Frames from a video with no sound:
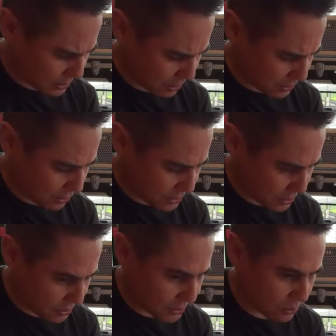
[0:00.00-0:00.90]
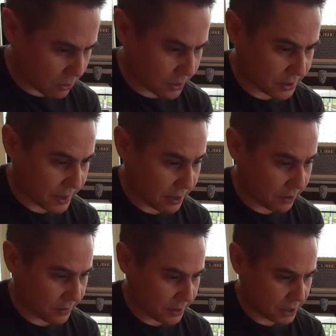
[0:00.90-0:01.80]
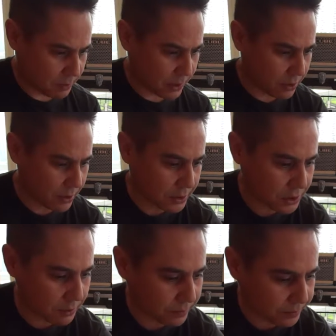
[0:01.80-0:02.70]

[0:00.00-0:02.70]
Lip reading: like to use the distorted sound on this because